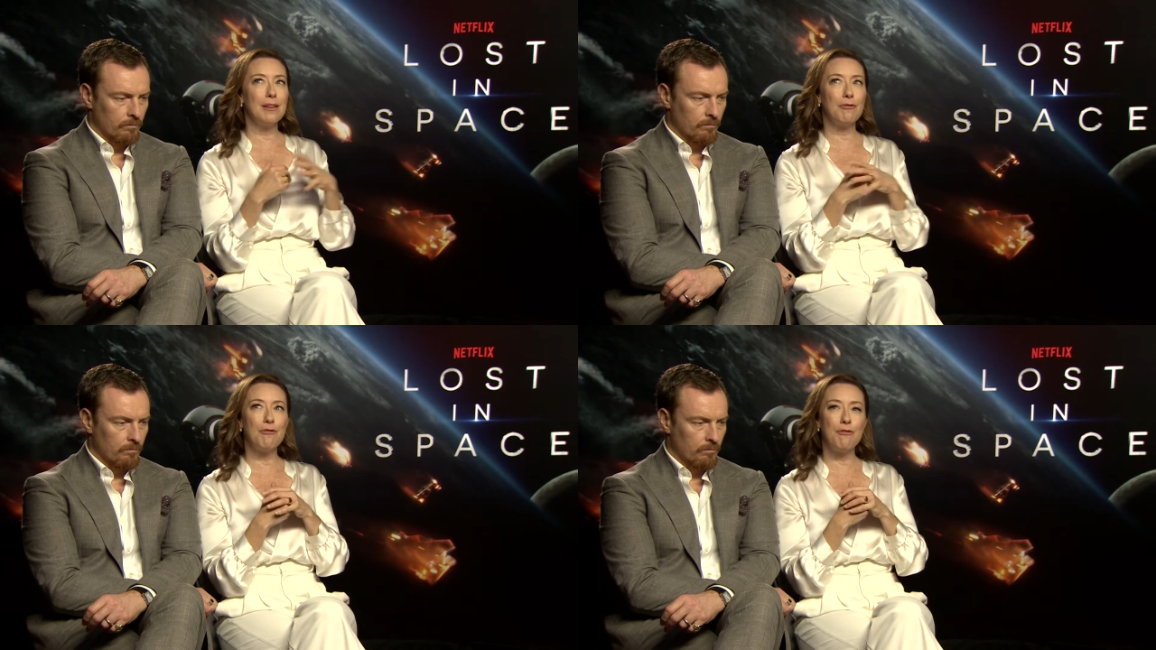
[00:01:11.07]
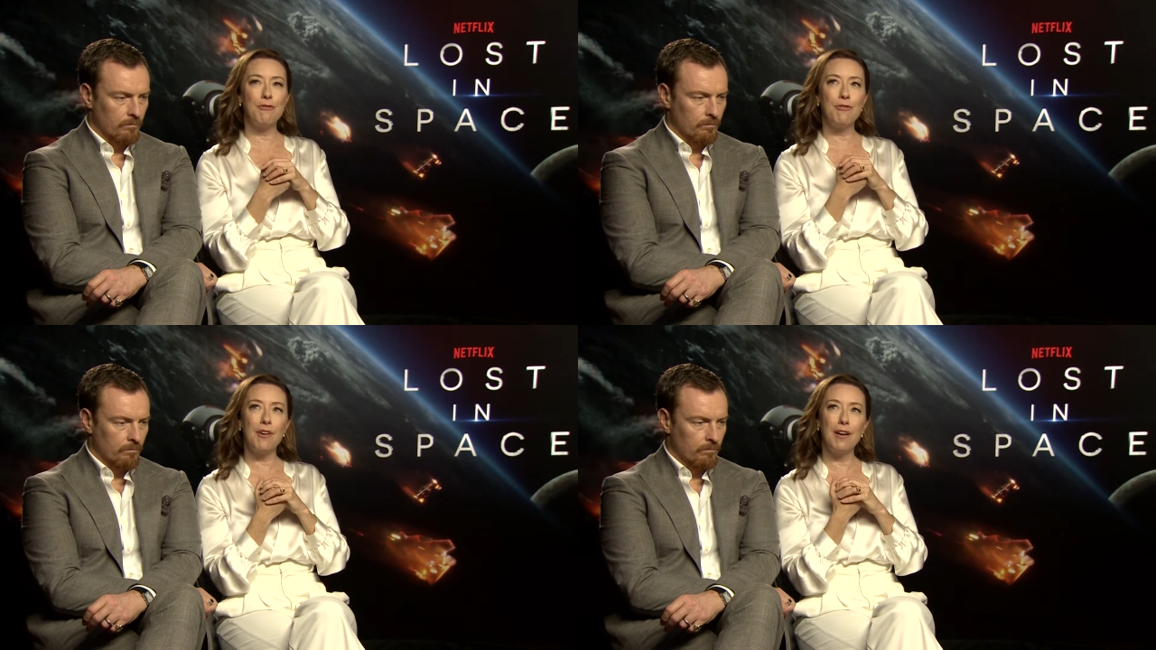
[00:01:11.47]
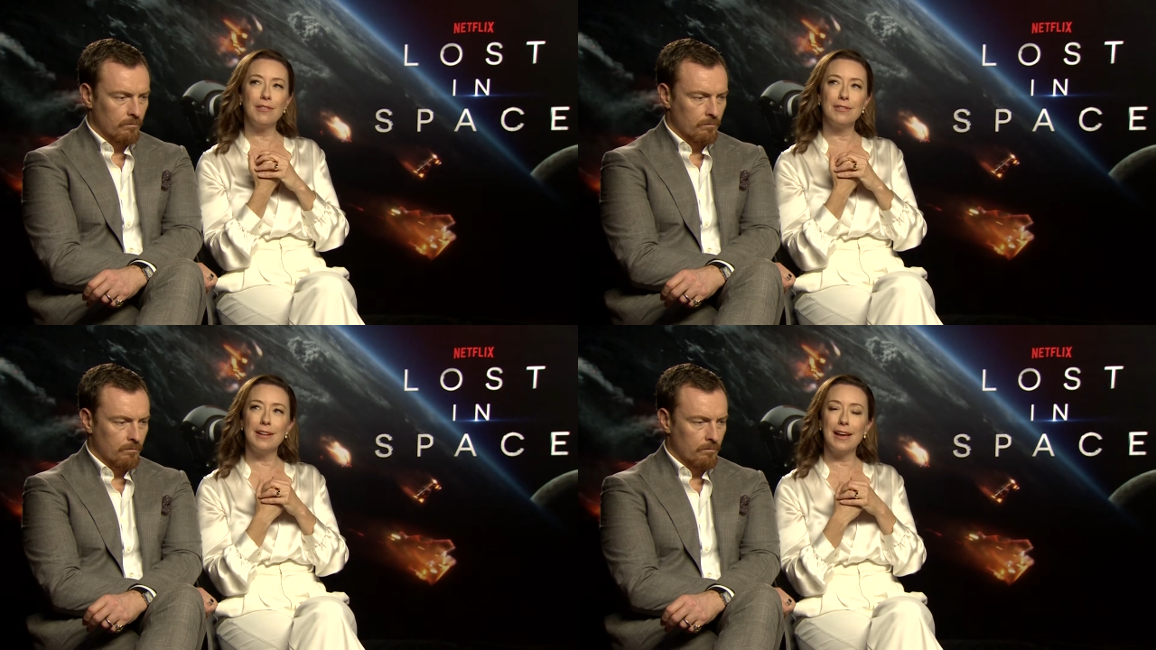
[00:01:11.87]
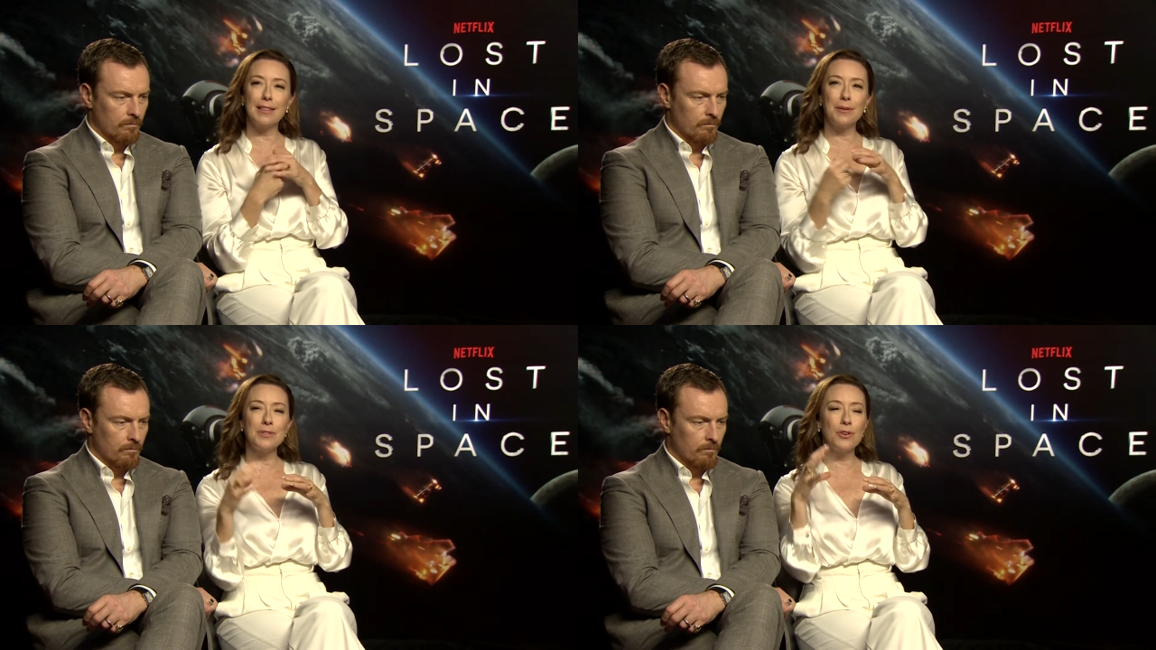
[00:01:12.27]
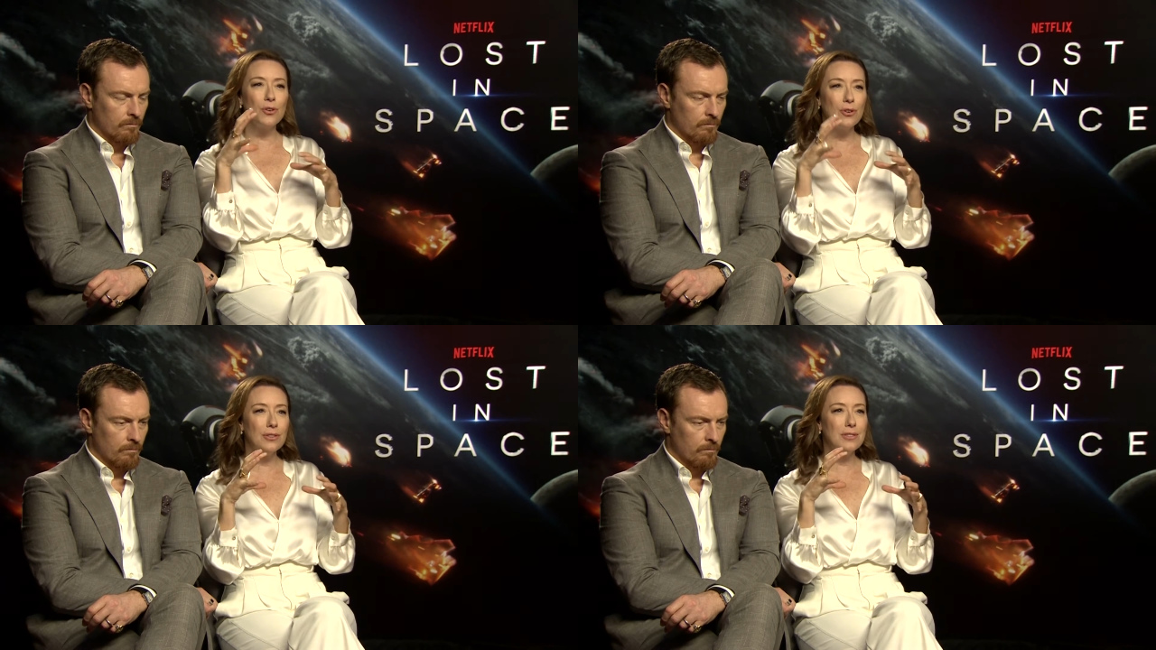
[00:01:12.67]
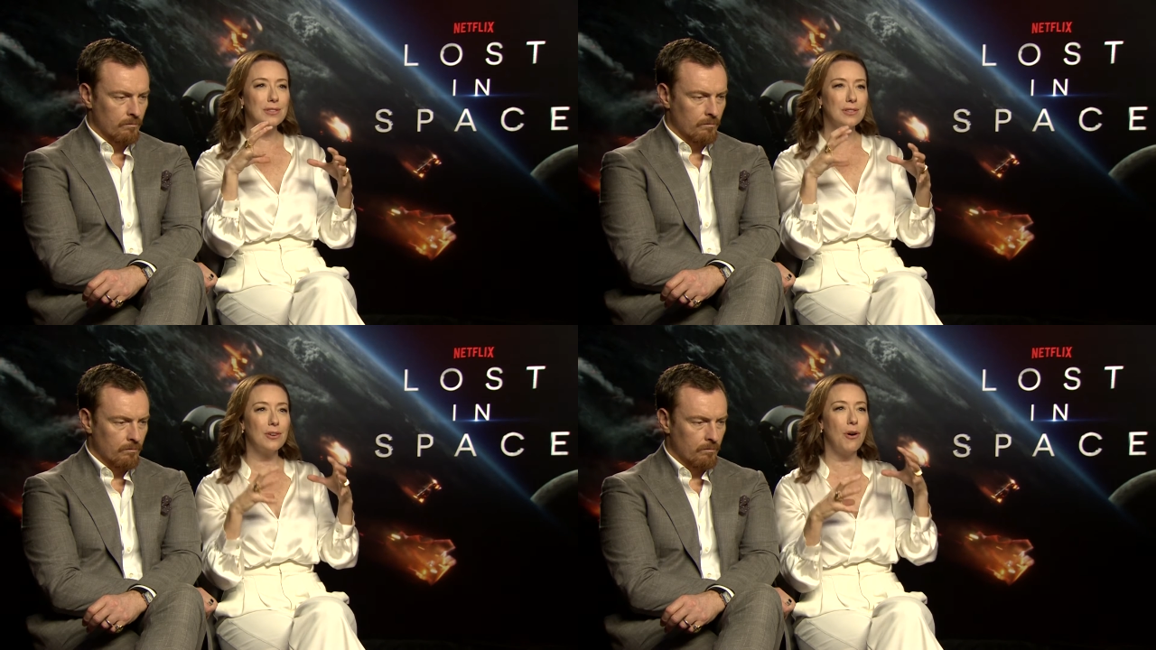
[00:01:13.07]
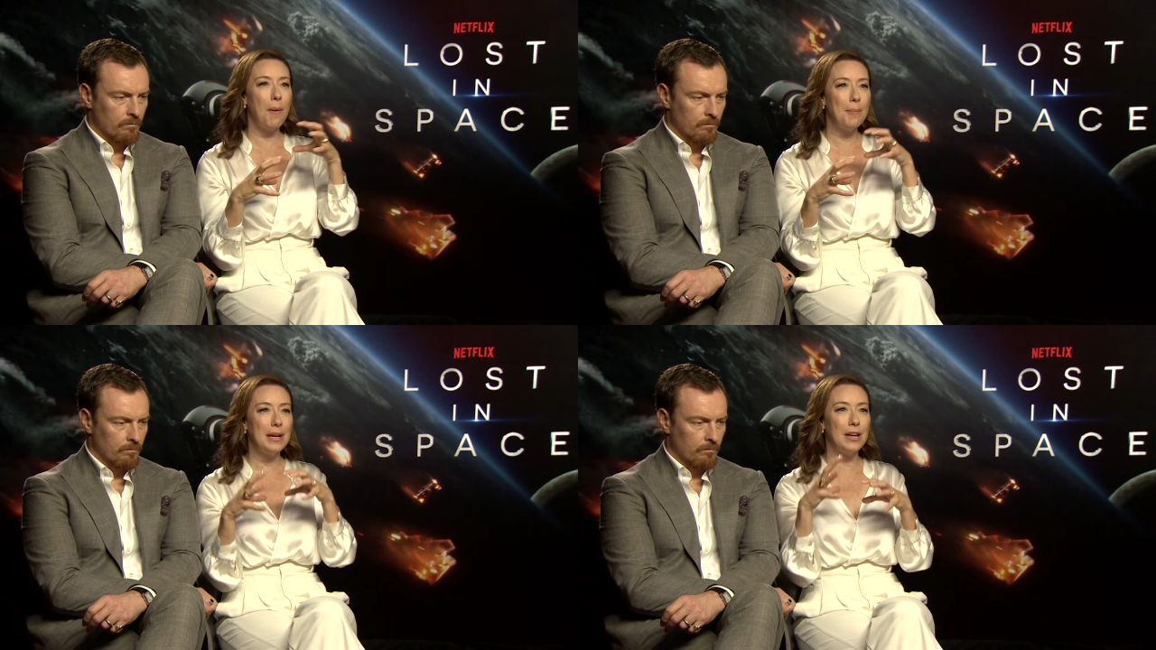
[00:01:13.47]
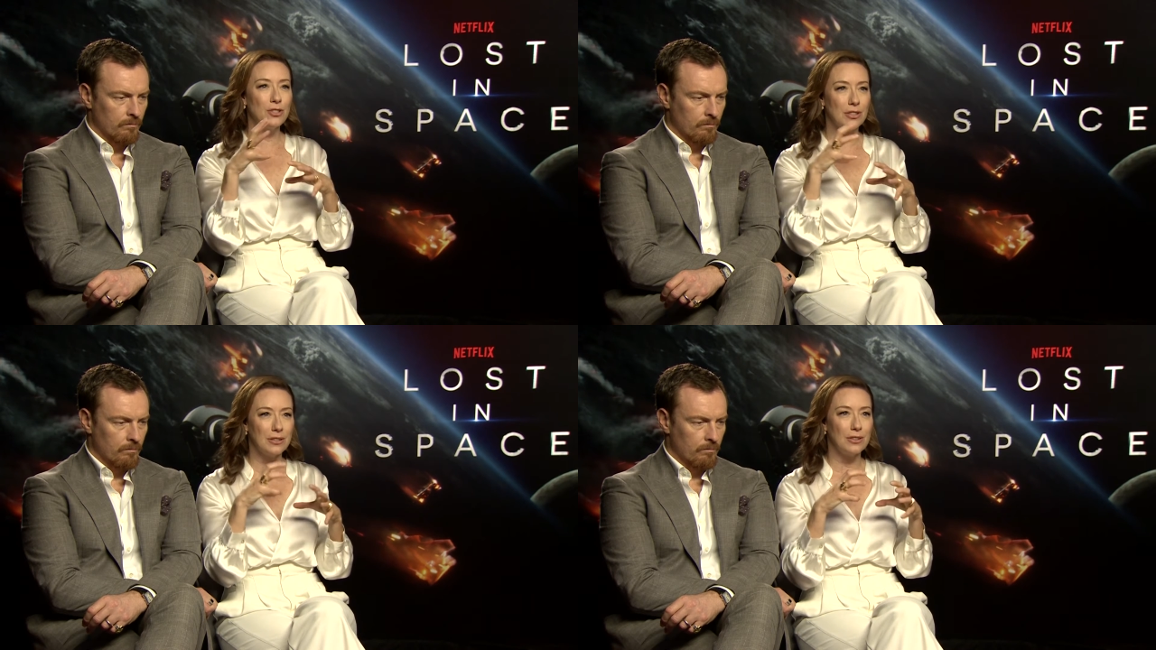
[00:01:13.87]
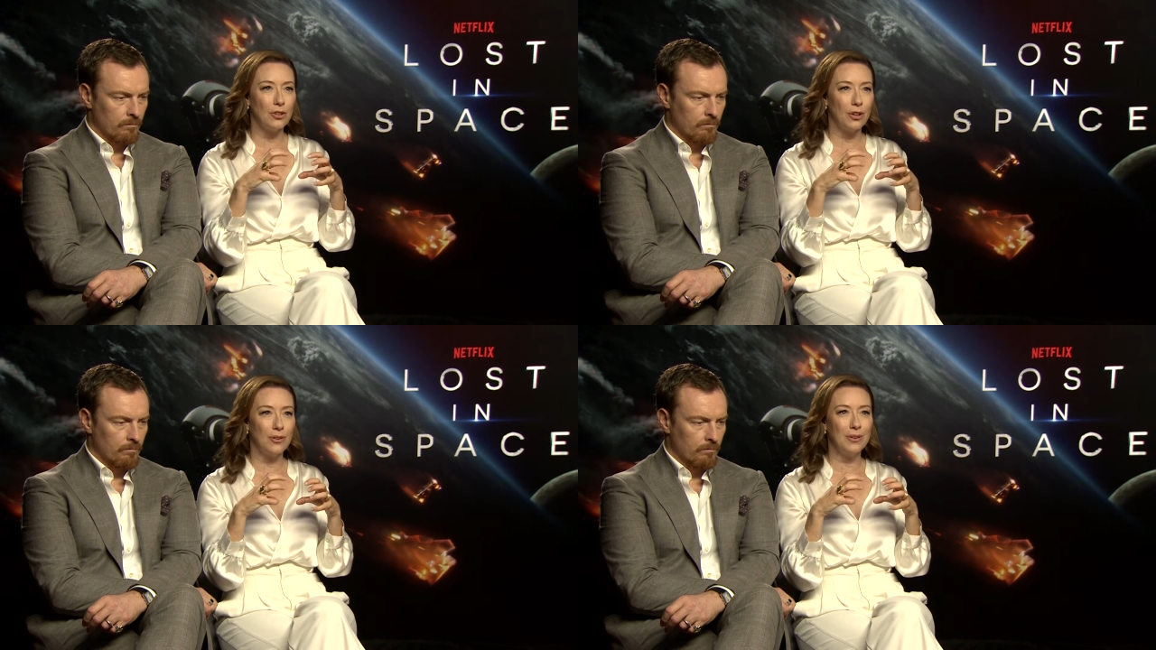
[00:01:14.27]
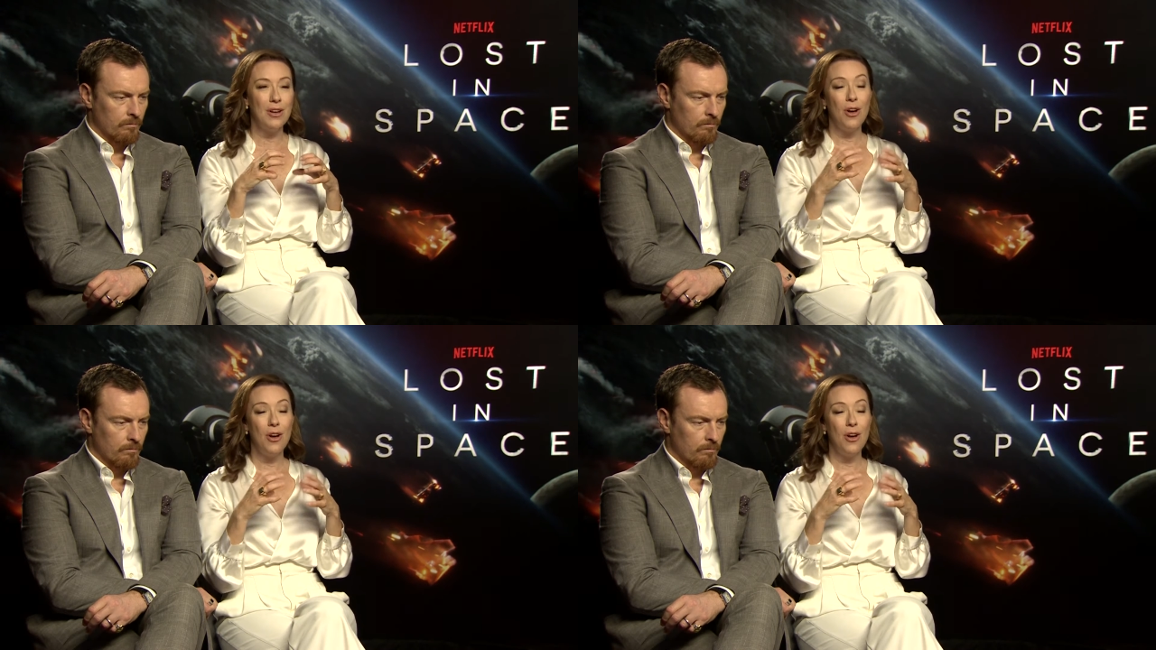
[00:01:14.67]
Speaker 1: it felt like that was a good combination, you know?